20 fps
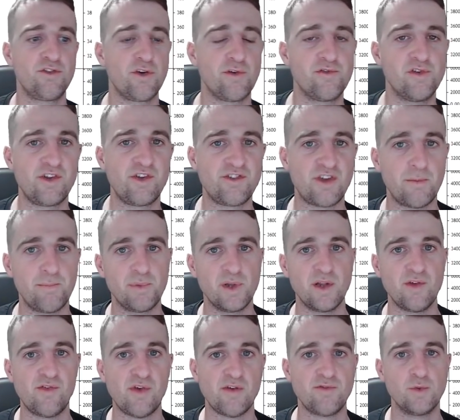So for example,
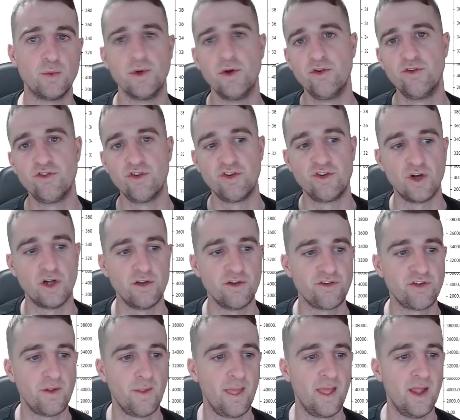if you have $100,